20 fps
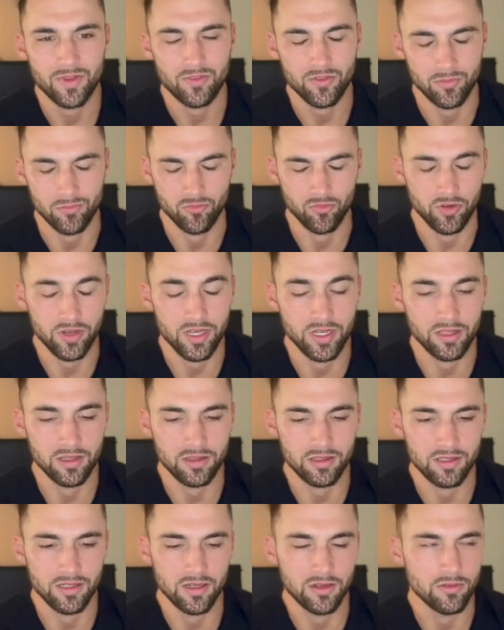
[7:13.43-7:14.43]
from reading,
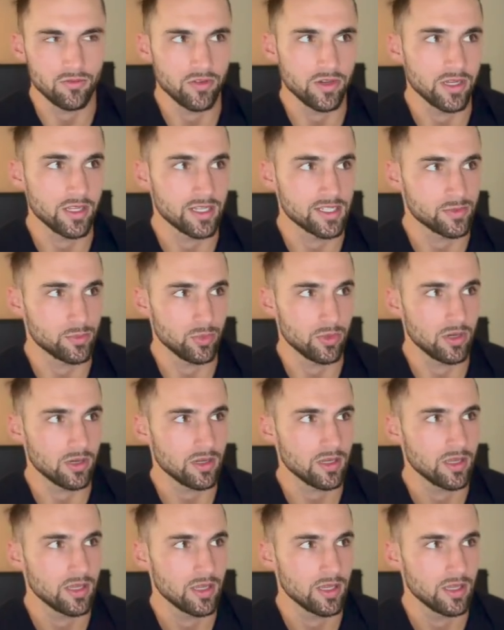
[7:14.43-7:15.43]
you know, reading his
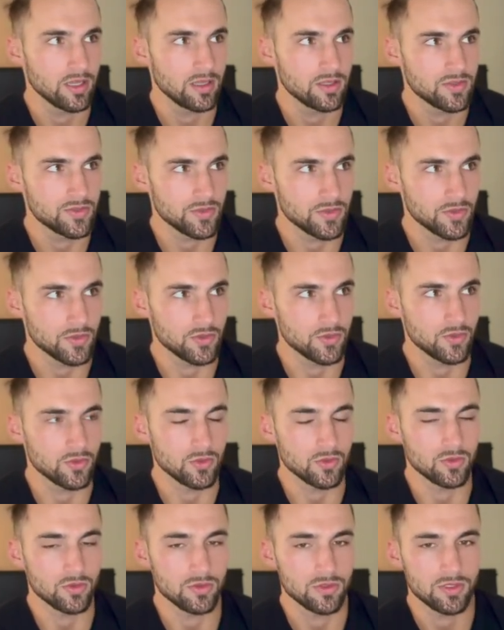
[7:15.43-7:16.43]
book
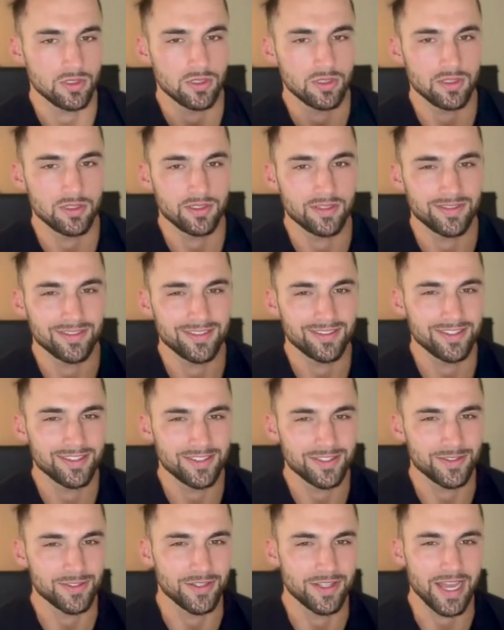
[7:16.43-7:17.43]
to
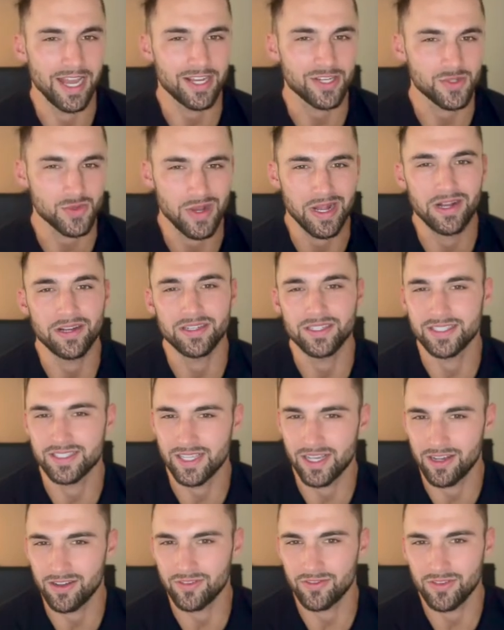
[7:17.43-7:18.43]
the actualities
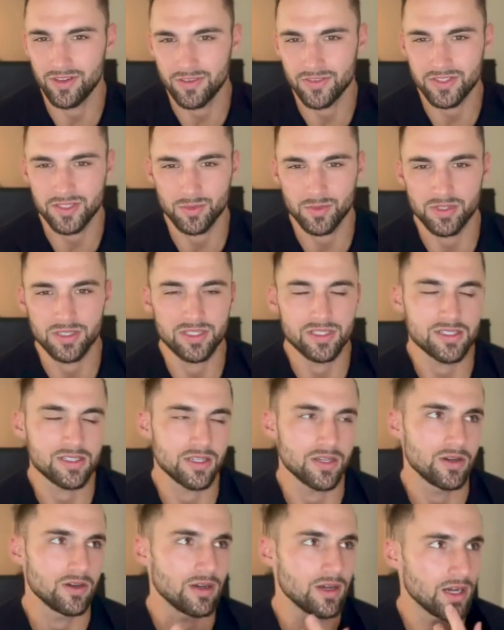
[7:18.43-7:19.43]
of some of this.
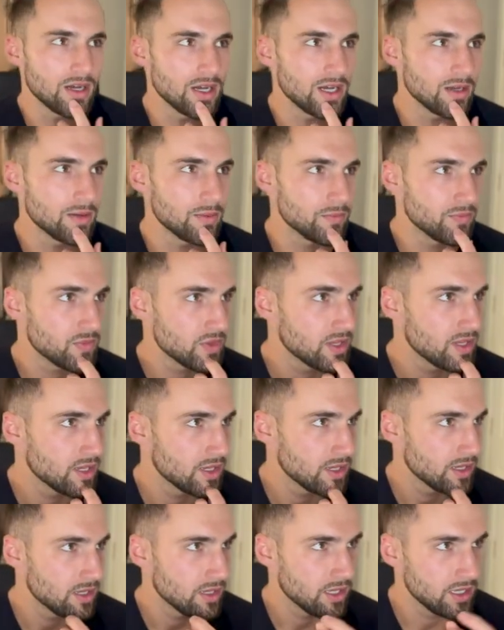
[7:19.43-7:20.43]
So
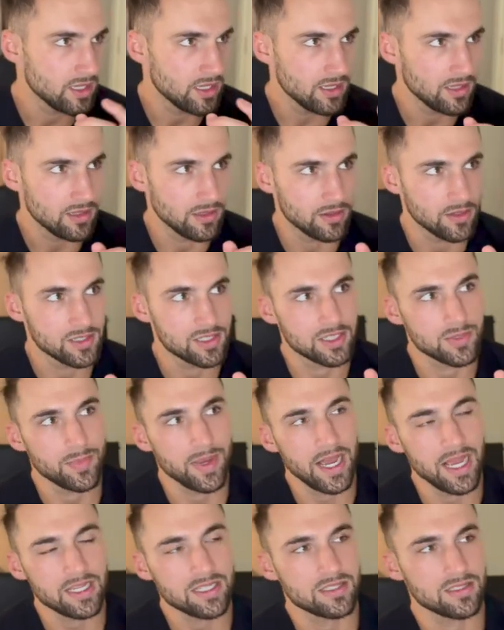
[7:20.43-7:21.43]
there's
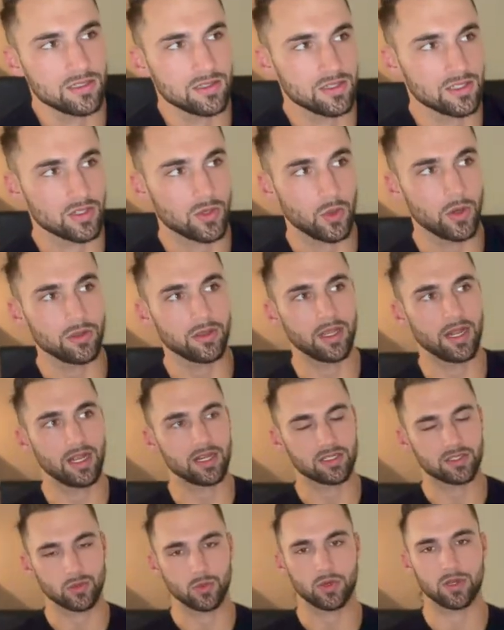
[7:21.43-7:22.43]
this quote that I
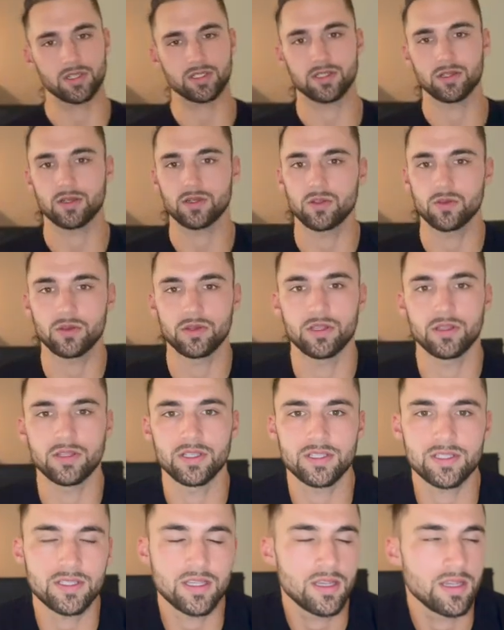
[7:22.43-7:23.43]
actually wanted to include in
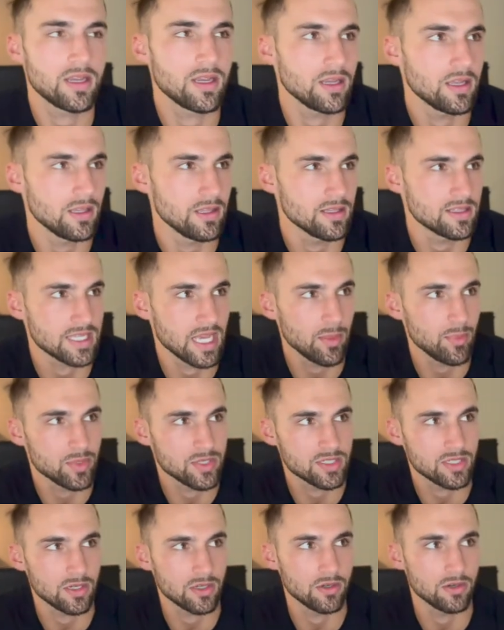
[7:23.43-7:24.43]
this
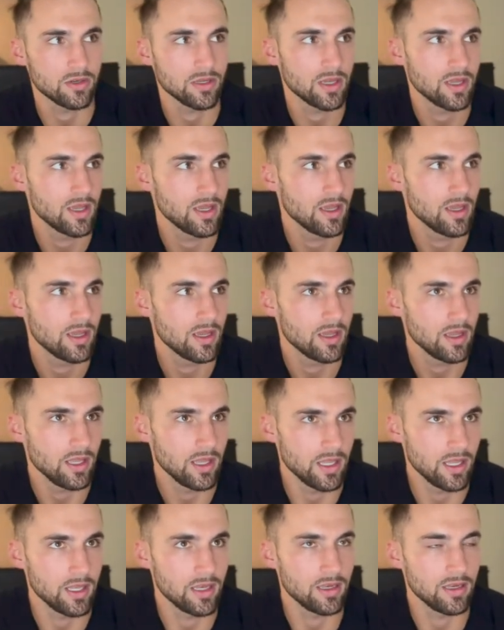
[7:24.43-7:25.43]
episode
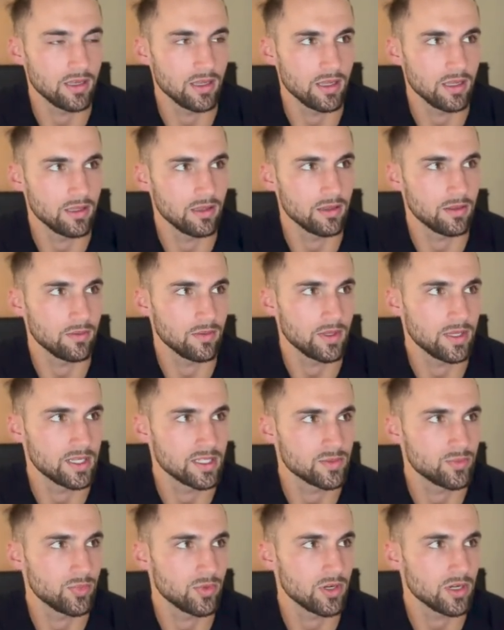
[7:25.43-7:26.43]
in
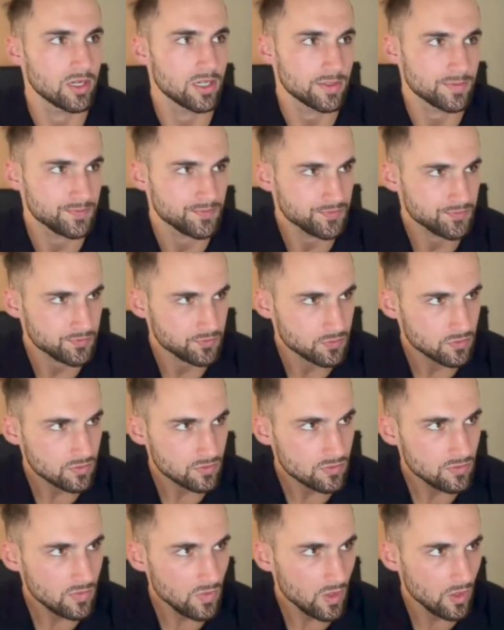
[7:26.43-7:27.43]
his book,
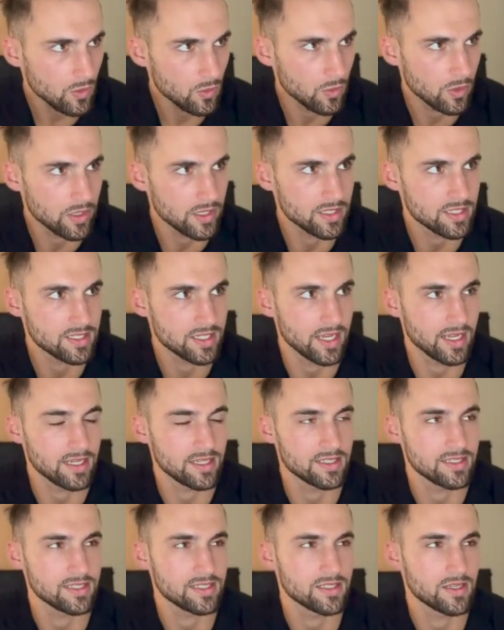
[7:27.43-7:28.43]
where he
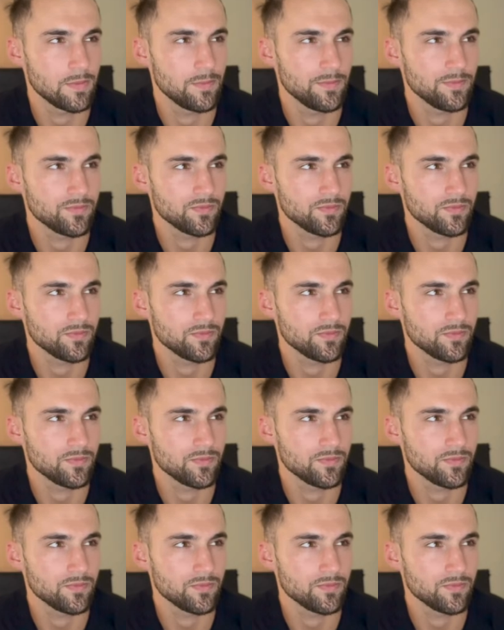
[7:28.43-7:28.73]
says,